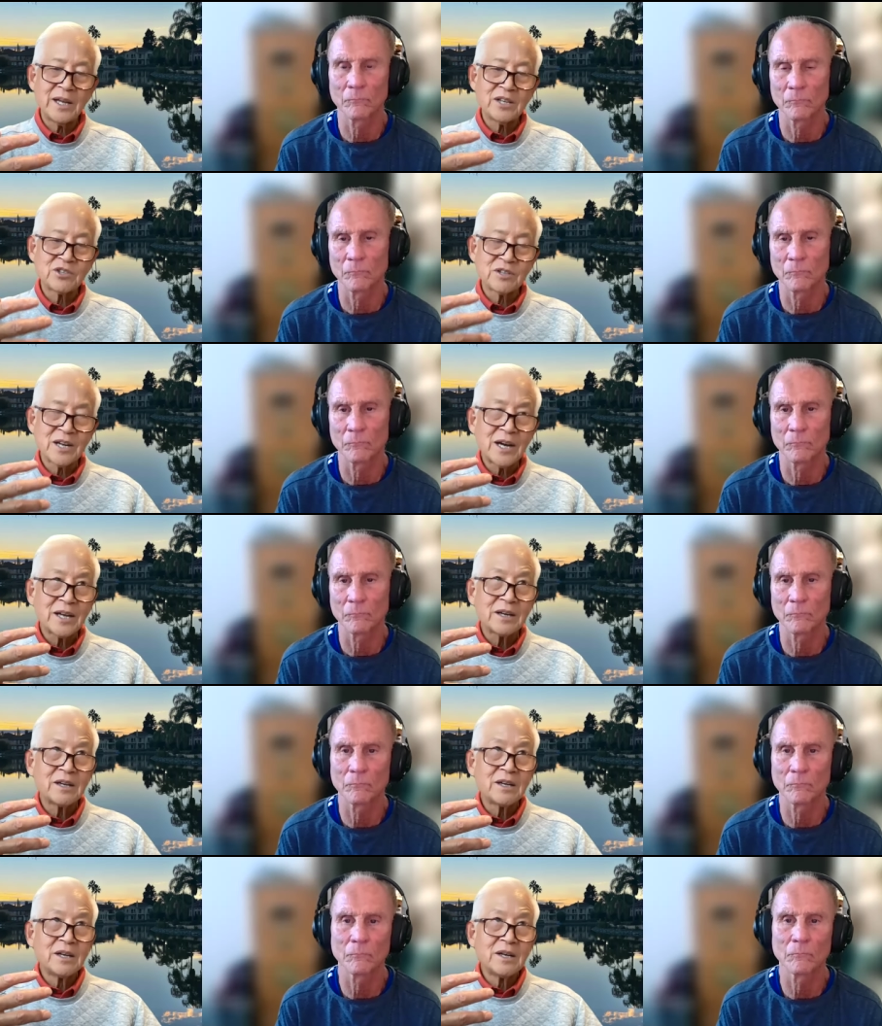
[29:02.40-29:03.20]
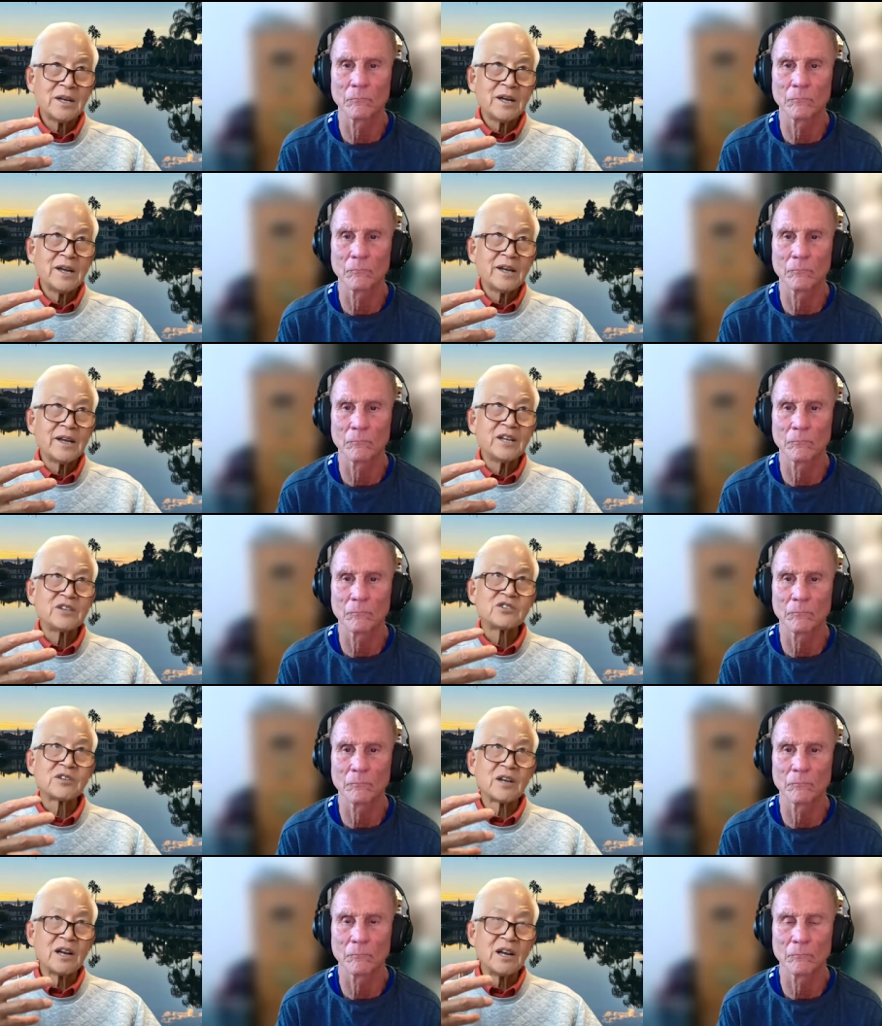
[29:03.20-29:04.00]
Speaker 1: It's not,
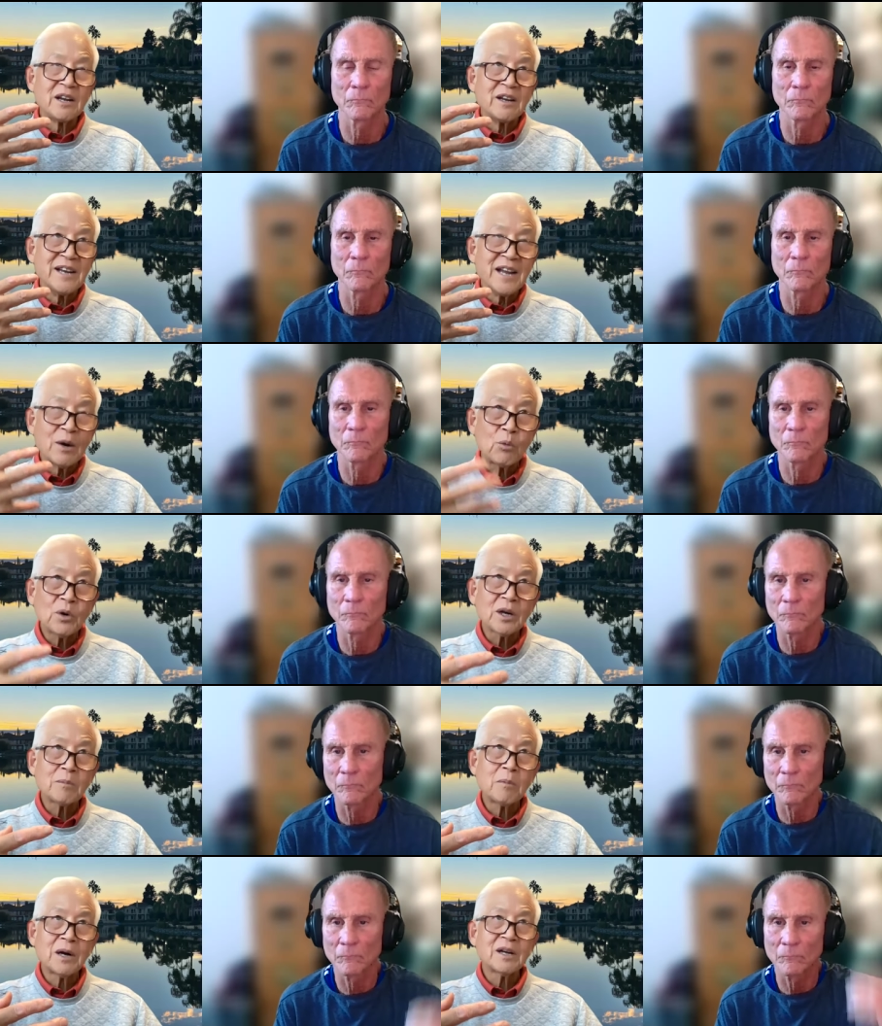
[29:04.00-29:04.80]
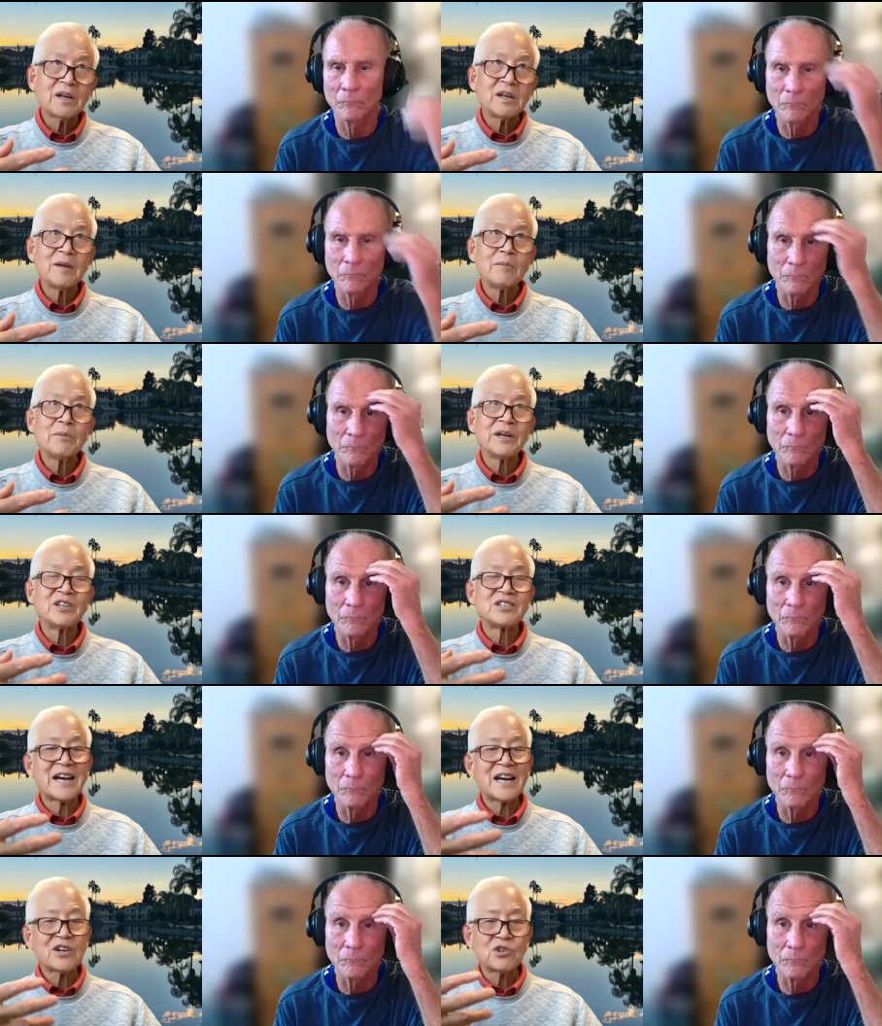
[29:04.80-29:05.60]
it's network marketing, but
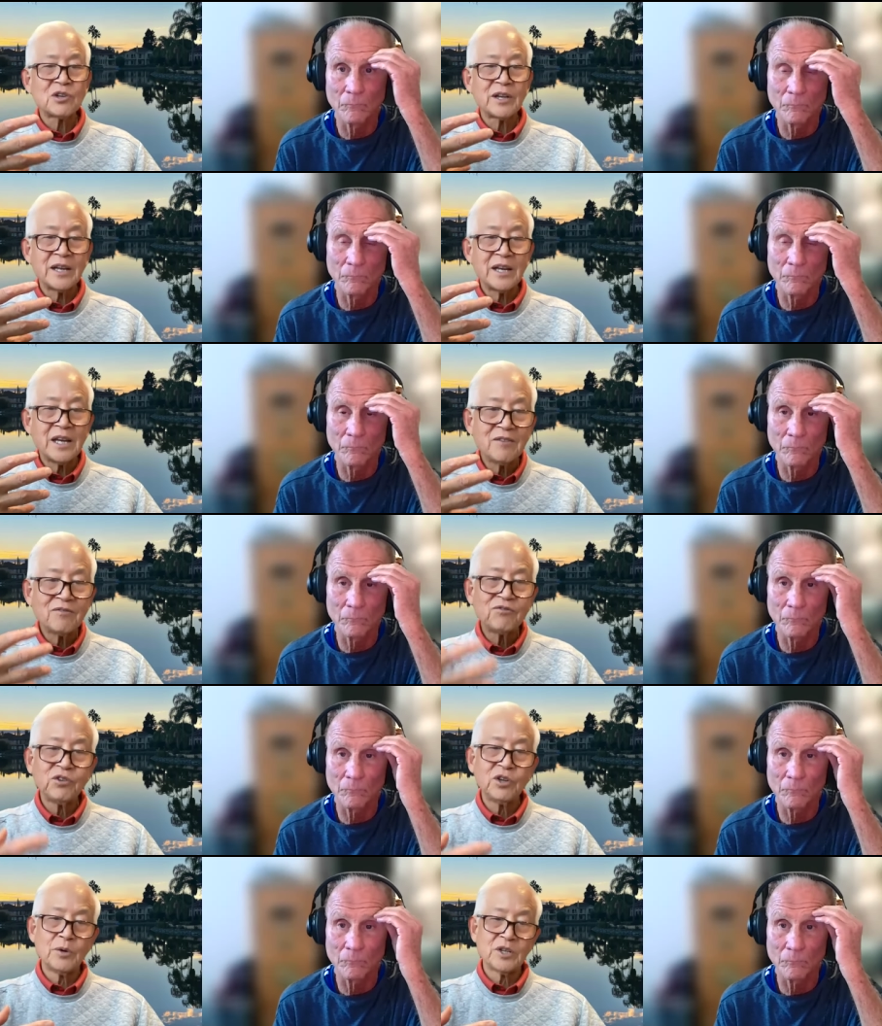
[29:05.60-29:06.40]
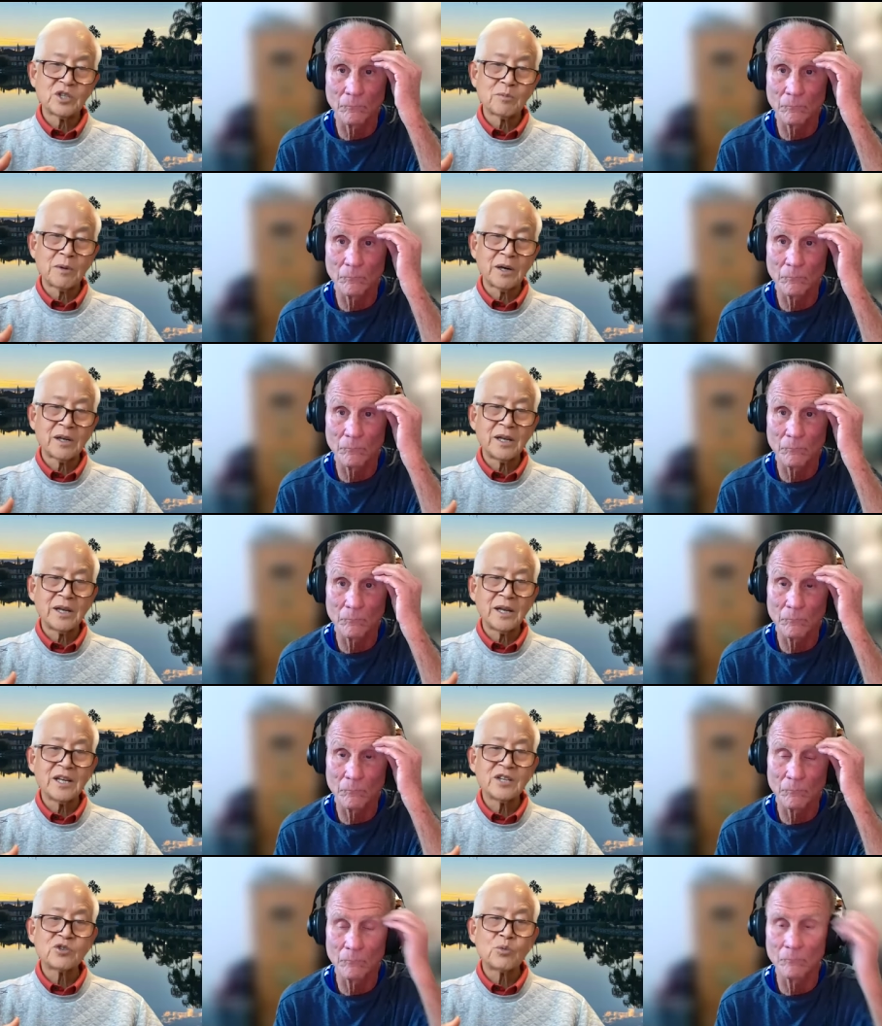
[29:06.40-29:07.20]
it's actually influence
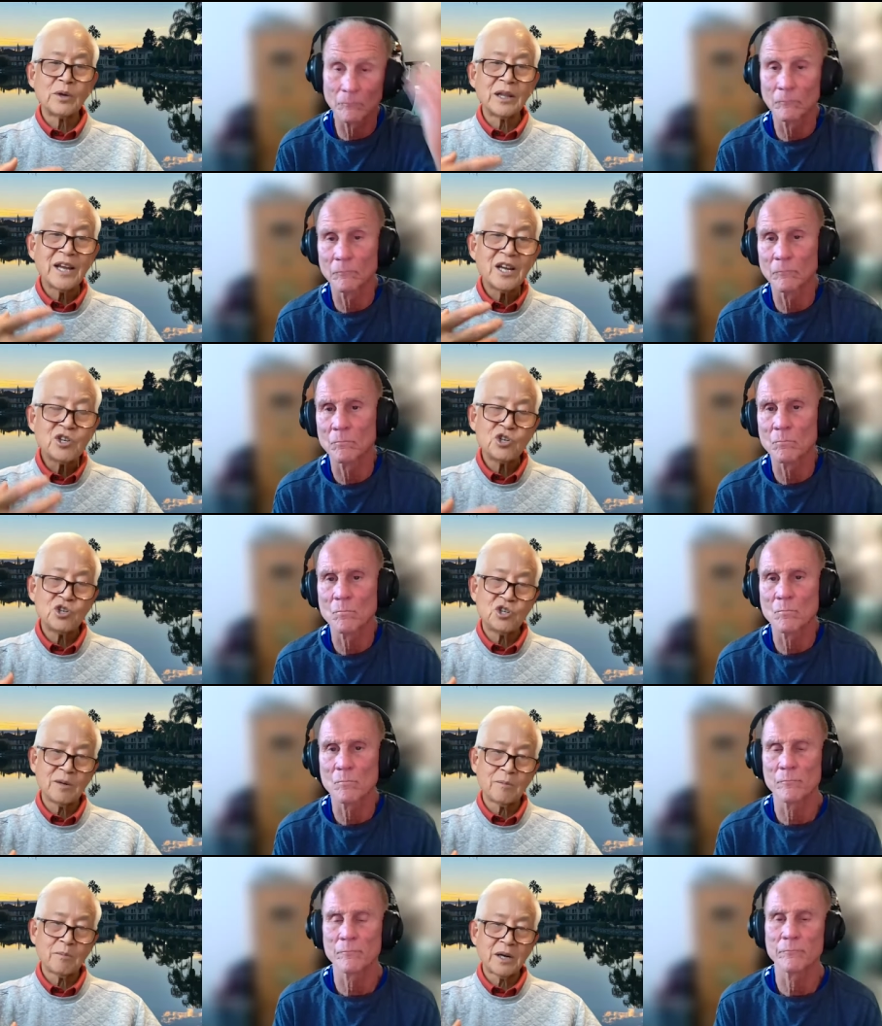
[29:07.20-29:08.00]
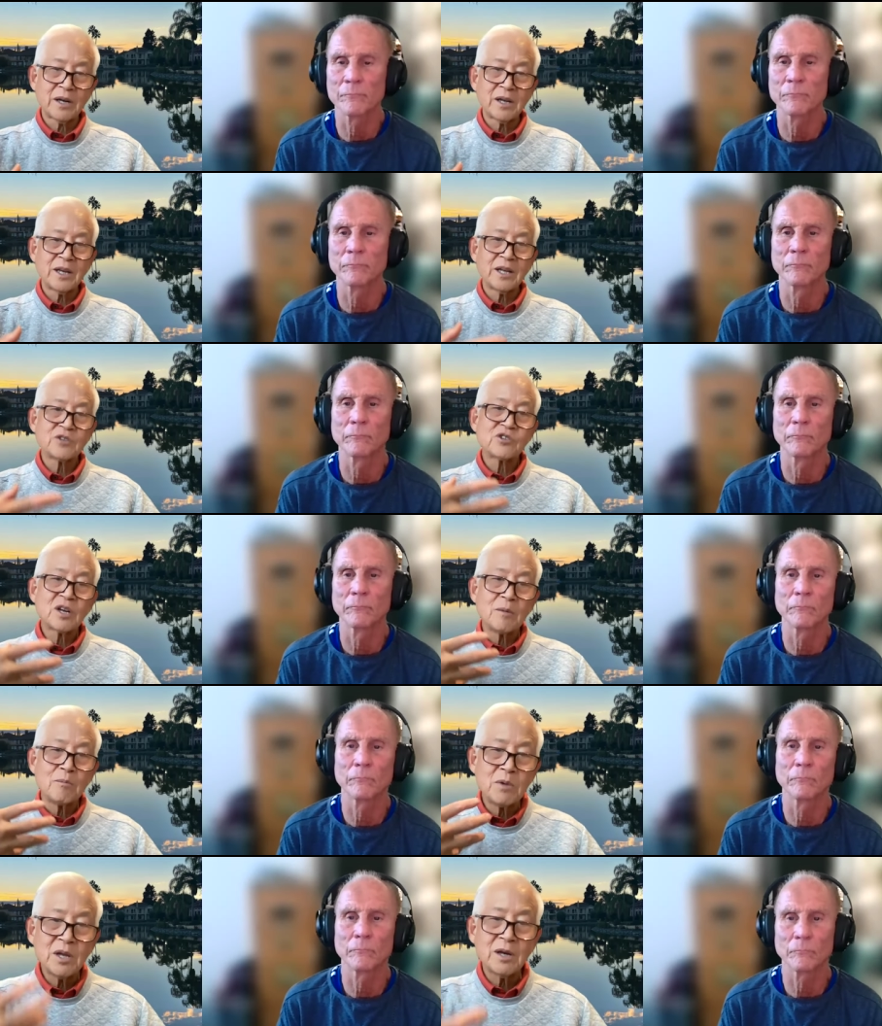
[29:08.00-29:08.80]
marketing, it's relationship marketing, it's
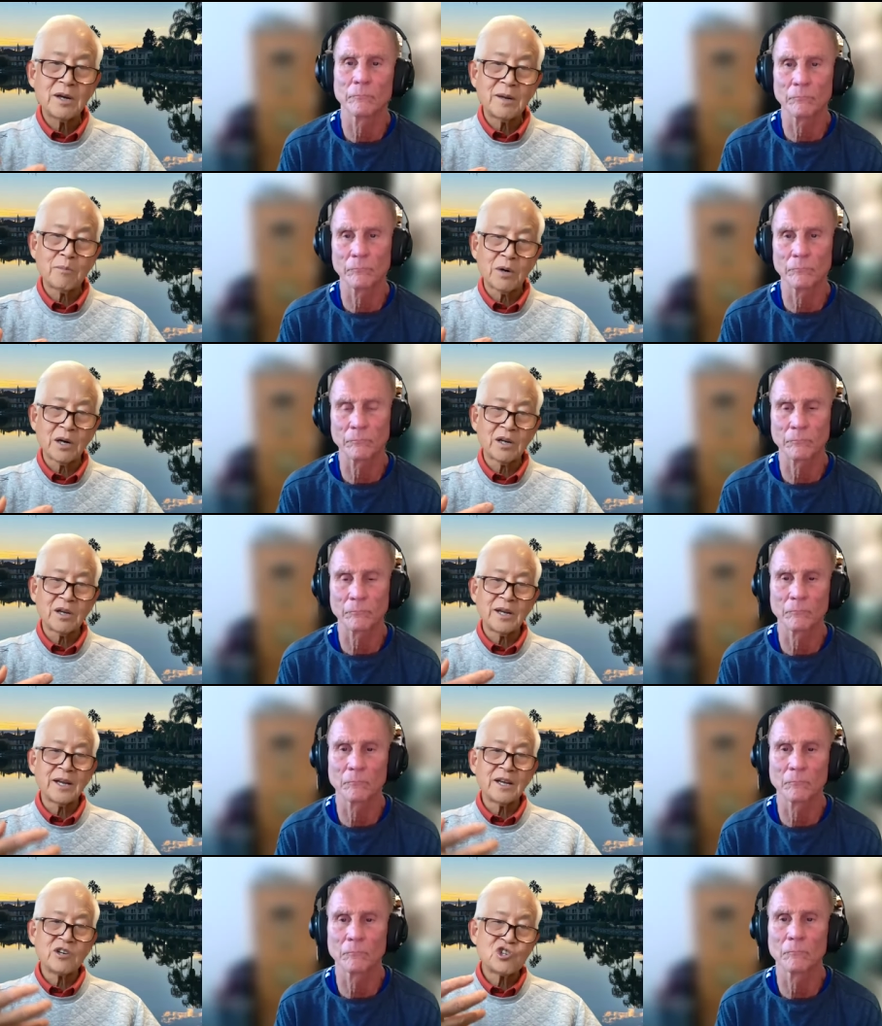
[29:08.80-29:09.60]
community marketing,